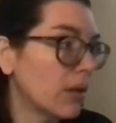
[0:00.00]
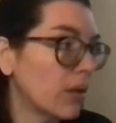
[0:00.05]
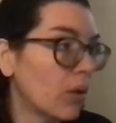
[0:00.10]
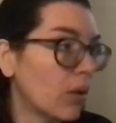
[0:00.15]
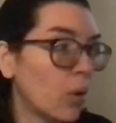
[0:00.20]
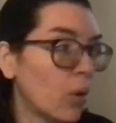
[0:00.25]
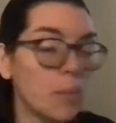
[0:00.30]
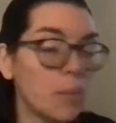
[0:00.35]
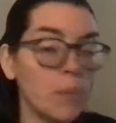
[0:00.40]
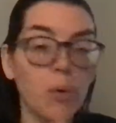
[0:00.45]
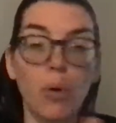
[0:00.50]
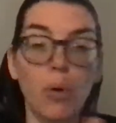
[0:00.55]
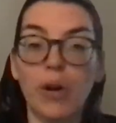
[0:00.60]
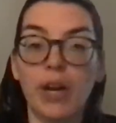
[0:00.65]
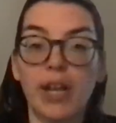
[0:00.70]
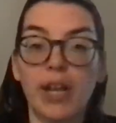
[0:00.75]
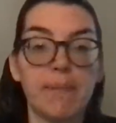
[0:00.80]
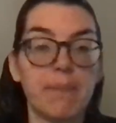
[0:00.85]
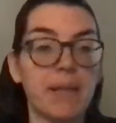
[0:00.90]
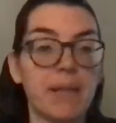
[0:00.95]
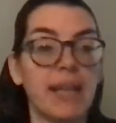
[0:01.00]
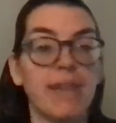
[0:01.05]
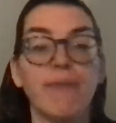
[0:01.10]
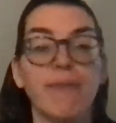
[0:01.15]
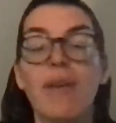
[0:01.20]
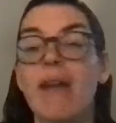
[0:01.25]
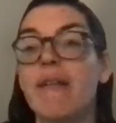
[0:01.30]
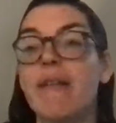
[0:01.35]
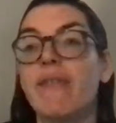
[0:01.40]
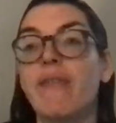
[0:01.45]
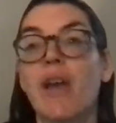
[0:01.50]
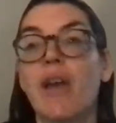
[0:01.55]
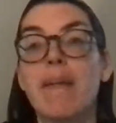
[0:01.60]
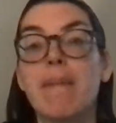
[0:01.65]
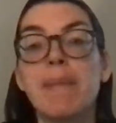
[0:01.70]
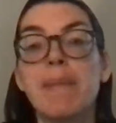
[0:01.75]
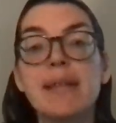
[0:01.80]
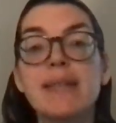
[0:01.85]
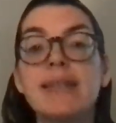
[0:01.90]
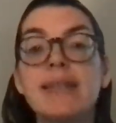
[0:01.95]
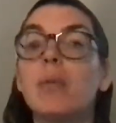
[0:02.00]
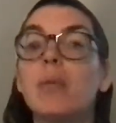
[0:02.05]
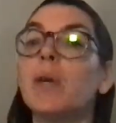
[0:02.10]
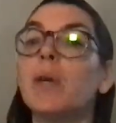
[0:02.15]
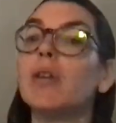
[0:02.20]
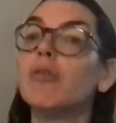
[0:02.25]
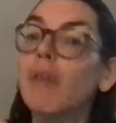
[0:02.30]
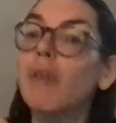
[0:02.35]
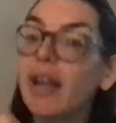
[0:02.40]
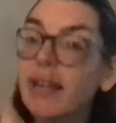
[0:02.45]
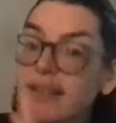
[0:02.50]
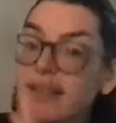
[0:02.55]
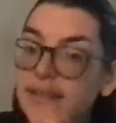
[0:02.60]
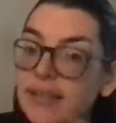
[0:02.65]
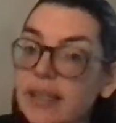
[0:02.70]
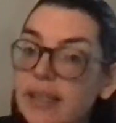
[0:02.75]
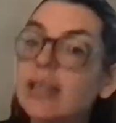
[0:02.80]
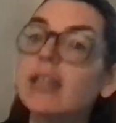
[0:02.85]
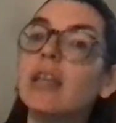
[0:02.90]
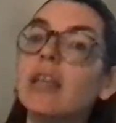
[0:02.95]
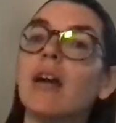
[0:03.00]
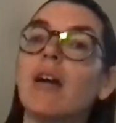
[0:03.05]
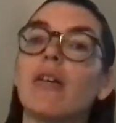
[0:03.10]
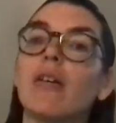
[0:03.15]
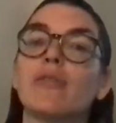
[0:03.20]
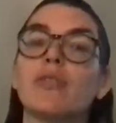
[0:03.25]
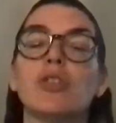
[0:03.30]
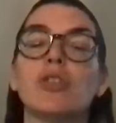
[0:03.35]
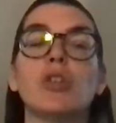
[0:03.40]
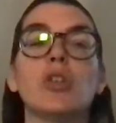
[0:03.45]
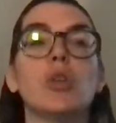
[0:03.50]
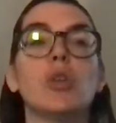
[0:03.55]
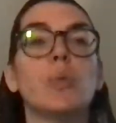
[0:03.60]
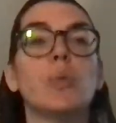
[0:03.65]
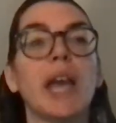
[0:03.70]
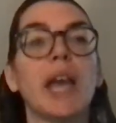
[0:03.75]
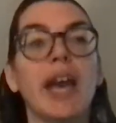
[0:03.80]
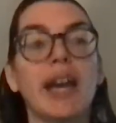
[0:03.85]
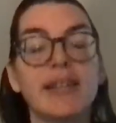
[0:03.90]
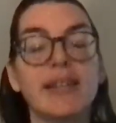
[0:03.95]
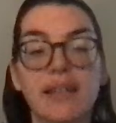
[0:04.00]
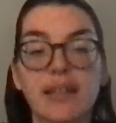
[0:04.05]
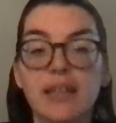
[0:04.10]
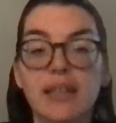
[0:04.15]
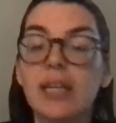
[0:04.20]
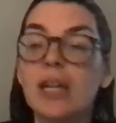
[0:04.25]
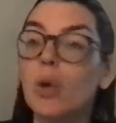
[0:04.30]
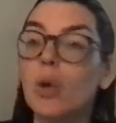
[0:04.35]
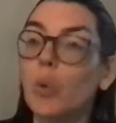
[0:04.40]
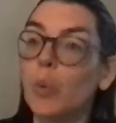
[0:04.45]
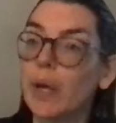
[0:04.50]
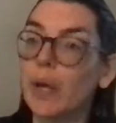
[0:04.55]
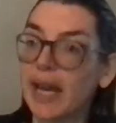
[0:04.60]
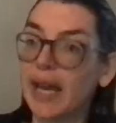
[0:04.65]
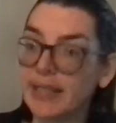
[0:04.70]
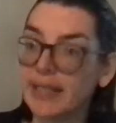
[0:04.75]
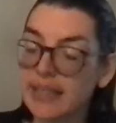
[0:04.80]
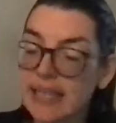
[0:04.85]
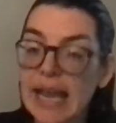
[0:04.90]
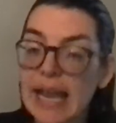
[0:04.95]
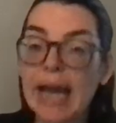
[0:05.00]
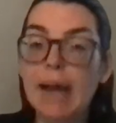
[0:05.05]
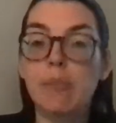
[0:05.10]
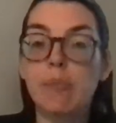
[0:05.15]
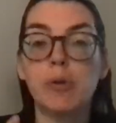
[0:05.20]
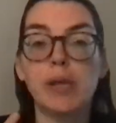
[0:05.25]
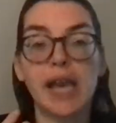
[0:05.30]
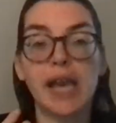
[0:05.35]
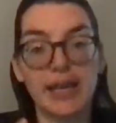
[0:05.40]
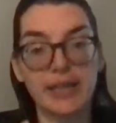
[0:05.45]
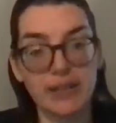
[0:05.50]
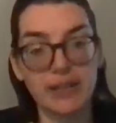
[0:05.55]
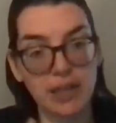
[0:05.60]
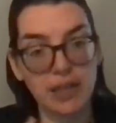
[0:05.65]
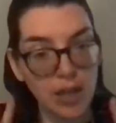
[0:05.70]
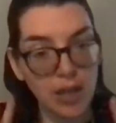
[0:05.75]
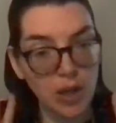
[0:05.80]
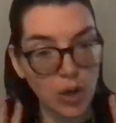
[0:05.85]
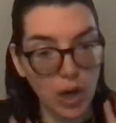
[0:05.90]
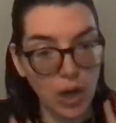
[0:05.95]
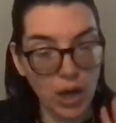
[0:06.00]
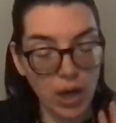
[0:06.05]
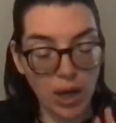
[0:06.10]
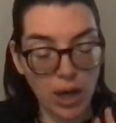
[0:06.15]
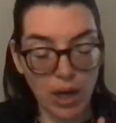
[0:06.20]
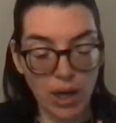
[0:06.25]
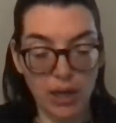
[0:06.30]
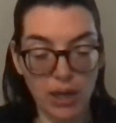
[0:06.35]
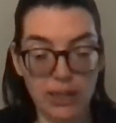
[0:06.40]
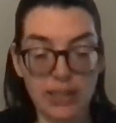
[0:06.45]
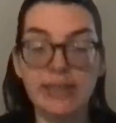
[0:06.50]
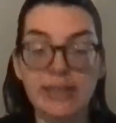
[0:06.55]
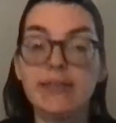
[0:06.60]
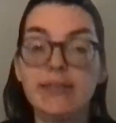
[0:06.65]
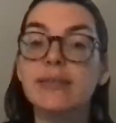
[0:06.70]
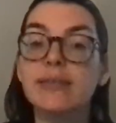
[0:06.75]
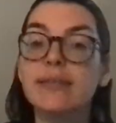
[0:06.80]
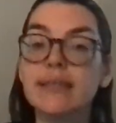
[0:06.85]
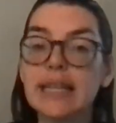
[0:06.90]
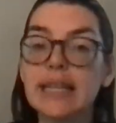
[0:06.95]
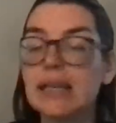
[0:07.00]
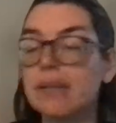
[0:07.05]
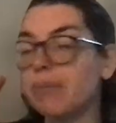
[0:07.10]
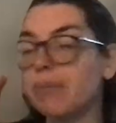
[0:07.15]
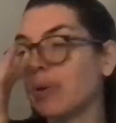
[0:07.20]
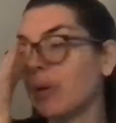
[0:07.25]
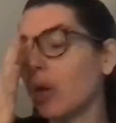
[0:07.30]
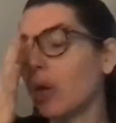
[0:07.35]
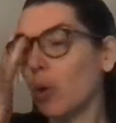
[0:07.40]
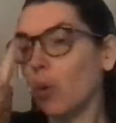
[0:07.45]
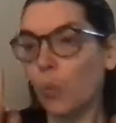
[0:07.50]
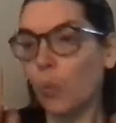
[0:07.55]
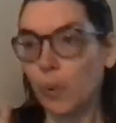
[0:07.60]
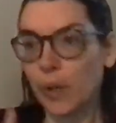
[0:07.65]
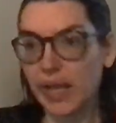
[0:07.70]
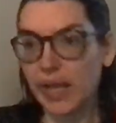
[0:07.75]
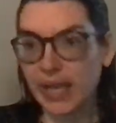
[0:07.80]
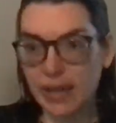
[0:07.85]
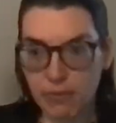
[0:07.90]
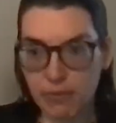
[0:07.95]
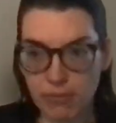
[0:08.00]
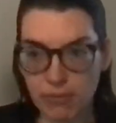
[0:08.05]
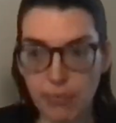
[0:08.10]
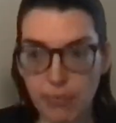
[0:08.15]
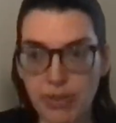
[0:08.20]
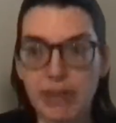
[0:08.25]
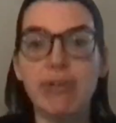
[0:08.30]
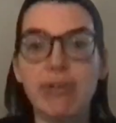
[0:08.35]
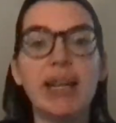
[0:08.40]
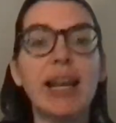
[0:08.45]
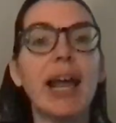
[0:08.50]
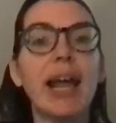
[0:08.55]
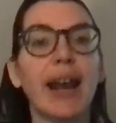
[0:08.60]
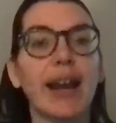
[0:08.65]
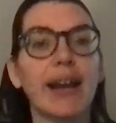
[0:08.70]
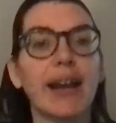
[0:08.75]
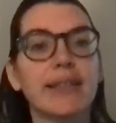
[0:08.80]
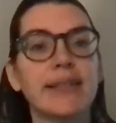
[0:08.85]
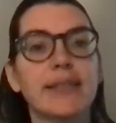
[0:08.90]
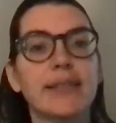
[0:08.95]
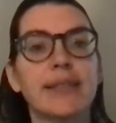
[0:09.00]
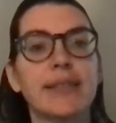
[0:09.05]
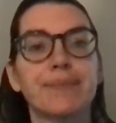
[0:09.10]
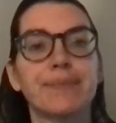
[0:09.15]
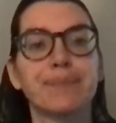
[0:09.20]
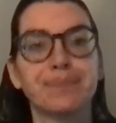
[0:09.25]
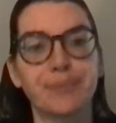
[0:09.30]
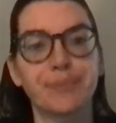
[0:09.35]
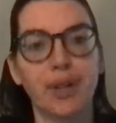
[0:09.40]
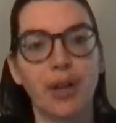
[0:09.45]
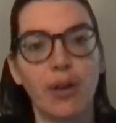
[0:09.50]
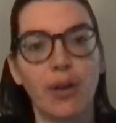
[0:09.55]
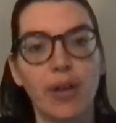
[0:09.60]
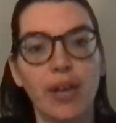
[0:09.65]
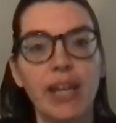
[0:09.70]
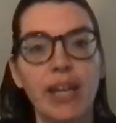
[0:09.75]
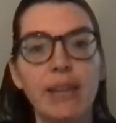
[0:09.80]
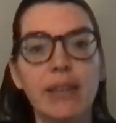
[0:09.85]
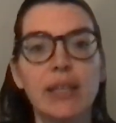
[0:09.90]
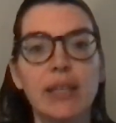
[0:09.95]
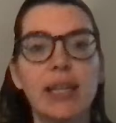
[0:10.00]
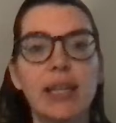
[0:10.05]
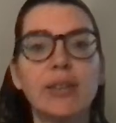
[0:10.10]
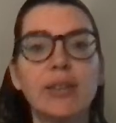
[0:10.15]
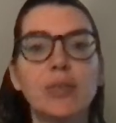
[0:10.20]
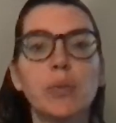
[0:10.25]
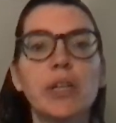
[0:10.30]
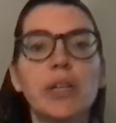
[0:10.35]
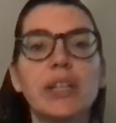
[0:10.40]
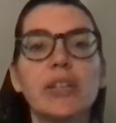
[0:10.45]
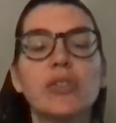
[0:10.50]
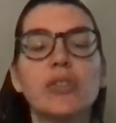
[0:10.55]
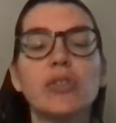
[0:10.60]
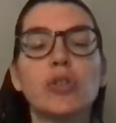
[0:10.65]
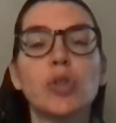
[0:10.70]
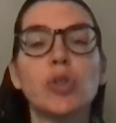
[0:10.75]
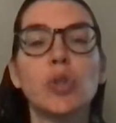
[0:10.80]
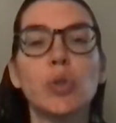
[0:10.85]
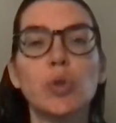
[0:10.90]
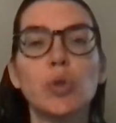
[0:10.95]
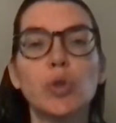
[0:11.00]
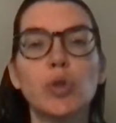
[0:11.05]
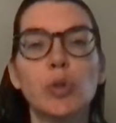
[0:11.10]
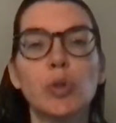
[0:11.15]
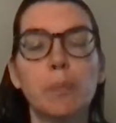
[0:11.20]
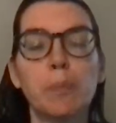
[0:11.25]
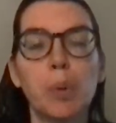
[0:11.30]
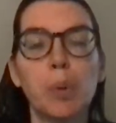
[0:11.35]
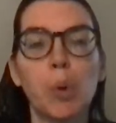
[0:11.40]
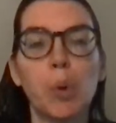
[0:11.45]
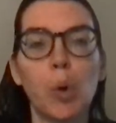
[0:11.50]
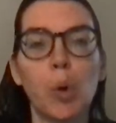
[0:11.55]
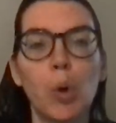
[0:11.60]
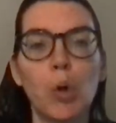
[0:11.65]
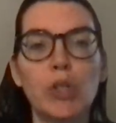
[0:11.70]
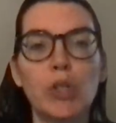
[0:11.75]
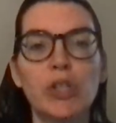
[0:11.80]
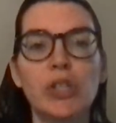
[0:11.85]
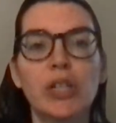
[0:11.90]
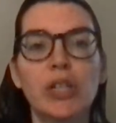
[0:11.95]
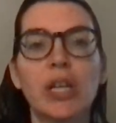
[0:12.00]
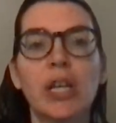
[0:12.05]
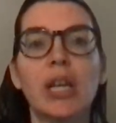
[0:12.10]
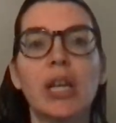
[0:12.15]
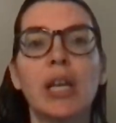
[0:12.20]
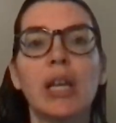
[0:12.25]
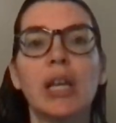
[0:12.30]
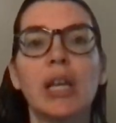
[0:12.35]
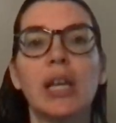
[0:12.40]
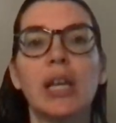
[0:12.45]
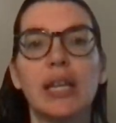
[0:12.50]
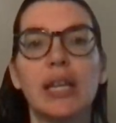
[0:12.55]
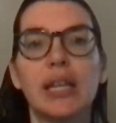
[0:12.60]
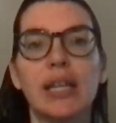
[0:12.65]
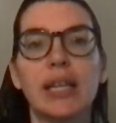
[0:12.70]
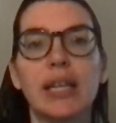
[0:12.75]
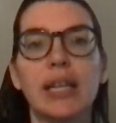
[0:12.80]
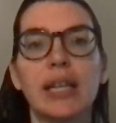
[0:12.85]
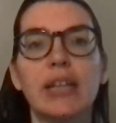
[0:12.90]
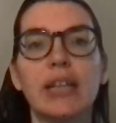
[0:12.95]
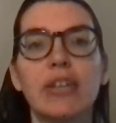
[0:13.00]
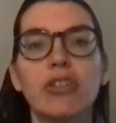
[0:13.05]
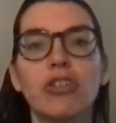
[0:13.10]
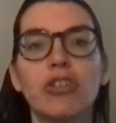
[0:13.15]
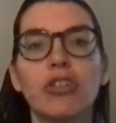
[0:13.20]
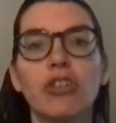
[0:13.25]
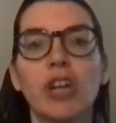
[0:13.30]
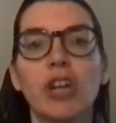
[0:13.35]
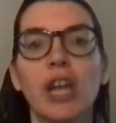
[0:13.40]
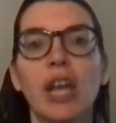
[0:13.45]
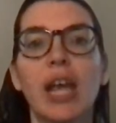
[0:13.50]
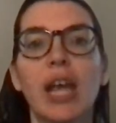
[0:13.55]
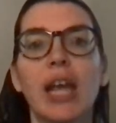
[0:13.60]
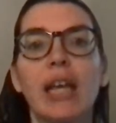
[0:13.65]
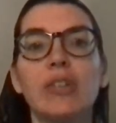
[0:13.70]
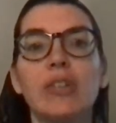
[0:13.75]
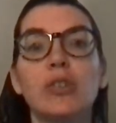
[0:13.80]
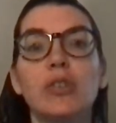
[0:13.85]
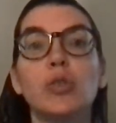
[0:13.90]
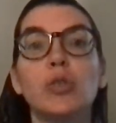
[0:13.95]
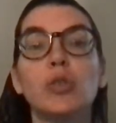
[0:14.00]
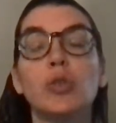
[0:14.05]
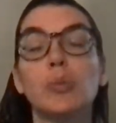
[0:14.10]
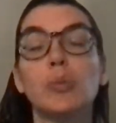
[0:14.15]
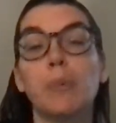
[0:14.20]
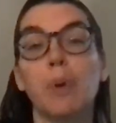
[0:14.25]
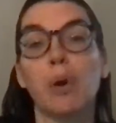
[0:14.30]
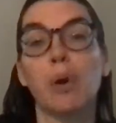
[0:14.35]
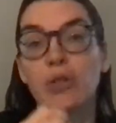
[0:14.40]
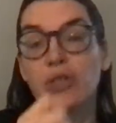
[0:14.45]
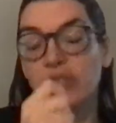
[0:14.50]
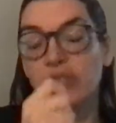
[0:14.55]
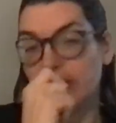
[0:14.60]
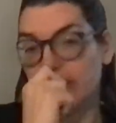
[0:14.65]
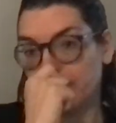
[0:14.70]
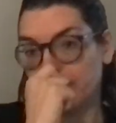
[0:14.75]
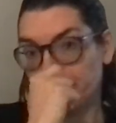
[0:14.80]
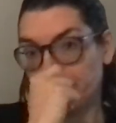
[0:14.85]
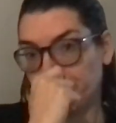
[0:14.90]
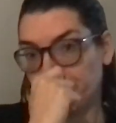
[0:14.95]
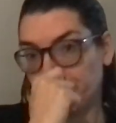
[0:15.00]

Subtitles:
all morning being very, very busy. We rested in the afternoon. We had a nap. We had a little sleep. We relaxed. Okay. The next one is to support in English and supporter.